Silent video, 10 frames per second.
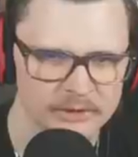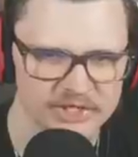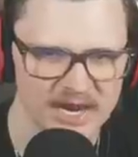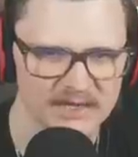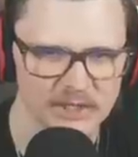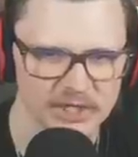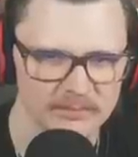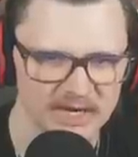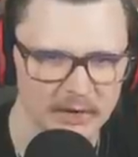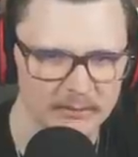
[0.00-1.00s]
Just end it,
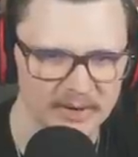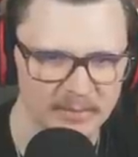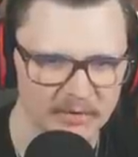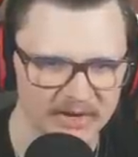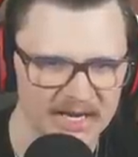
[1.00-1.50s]
Jimmy. It'll be perfect.